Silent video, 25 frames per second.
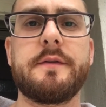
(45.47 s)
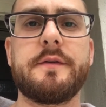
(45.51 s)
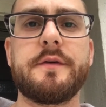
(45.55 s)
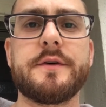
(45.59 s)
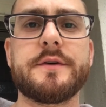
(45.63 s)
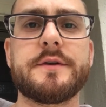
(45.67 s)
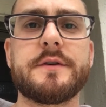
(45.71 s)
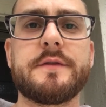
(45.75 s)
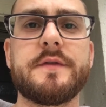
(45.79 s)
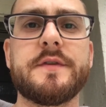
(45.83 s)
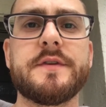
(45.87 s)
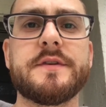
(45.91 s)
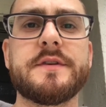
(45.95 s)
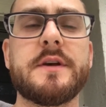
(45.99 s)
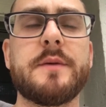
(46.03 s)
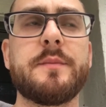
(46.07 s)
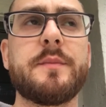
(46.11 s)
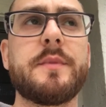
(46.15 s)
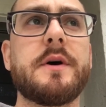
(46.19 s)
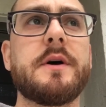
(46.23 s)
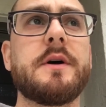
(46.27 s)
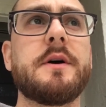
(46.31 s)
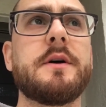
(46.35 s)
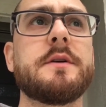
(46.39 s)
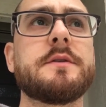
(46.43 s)
1st of
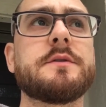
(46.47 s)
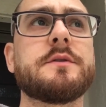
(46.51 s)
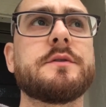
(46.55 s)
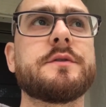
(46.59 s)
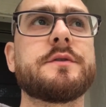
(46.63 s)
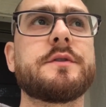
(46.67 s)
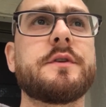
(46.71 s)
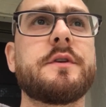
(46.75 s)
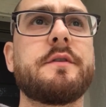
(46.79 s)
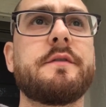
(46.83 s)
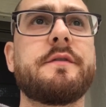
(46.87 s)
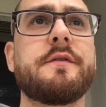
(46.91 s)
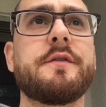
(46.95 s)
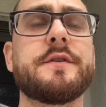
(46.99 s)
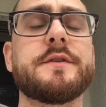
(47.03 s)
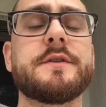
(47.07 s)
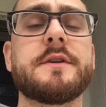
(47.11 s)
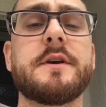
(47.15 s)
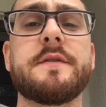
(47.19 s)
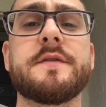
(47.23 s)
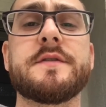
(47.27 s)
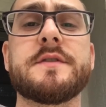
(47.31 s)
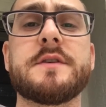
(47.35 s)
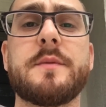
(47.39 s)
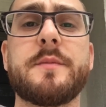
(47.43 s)
December, it's also the first
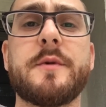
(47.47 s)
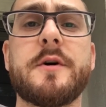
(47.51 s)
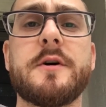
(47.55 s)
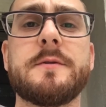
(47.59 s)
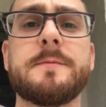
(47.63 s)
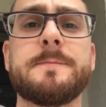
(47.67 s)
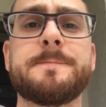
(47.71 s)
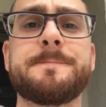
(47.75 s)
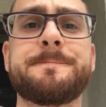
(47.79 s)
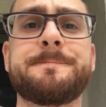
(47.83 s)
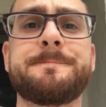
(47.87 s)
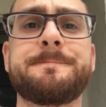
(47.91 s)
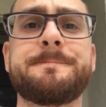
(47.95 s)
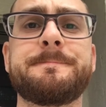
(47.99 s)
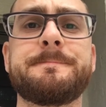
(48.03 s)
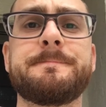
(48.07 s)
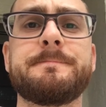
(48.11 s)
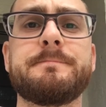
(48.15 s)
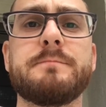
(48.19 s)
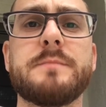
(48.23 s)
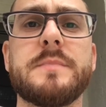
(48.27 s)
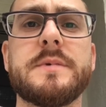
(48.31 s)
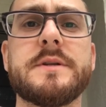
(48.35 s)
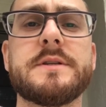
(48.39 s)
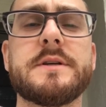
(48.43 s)
day of summer.
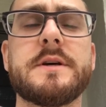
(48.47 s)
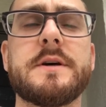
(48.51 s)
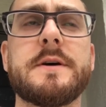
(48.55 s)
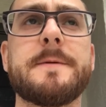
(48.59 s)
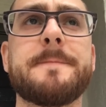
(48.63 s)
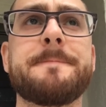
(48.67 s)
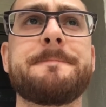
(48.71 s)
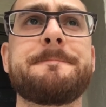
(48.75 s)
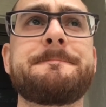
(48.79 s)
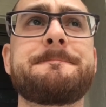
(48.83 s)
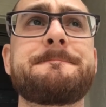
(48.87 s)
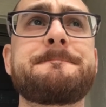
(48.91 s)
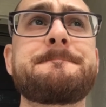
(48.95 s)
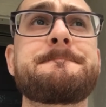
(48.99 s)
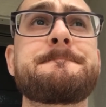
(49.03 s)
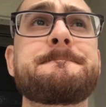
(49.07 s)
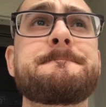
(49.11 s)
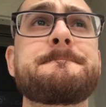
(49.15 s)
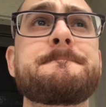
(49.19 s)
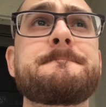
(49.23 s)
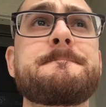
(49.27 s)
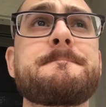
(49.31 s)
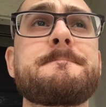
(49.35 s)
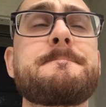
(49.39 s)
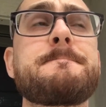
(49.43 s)
But
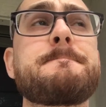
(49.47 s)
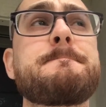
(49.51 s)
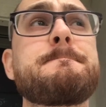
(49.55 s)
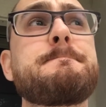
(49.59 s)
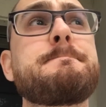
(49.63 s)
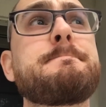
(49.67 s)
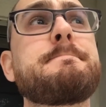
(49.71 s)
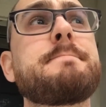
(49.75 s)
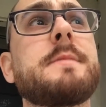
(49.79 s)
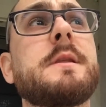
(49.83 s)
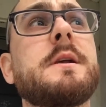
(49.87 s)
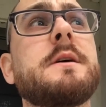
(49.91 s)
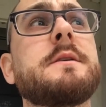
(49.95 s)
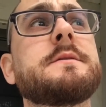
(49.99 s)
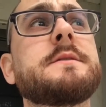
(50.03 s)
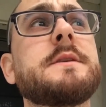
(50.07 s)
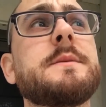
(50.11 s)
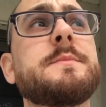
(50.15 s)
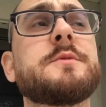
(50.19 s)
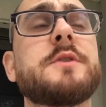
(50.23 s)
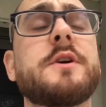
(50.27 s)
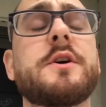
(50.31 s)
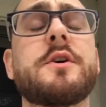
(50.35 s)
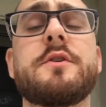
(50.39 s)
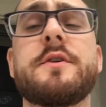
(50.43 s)

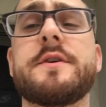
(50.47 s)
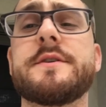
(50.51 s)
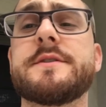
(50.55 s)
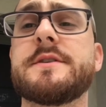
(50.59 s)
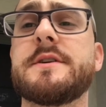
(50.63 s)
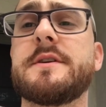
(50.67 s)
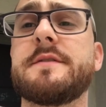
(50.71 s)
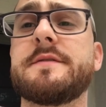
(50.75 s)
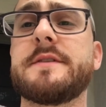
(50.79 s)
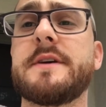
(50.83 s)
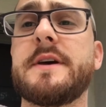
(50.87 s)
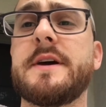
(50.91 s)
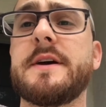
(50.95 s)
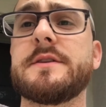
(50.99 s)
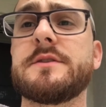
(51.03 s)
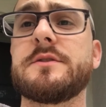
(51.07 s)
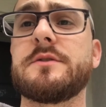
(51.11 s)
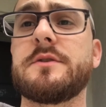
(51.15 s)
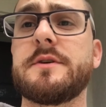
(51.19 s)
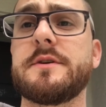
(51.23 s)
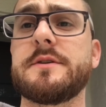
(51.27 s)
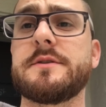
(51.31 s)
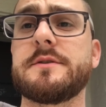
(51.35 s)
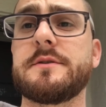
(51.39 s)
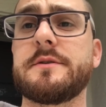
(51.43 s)
seems like a nice enough day
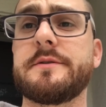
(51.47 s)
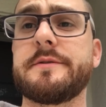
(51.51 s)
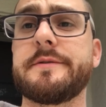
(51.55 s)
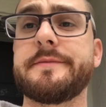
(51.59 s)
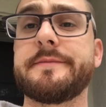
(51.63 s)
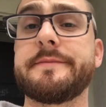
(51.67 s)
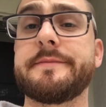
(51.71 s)
outside, so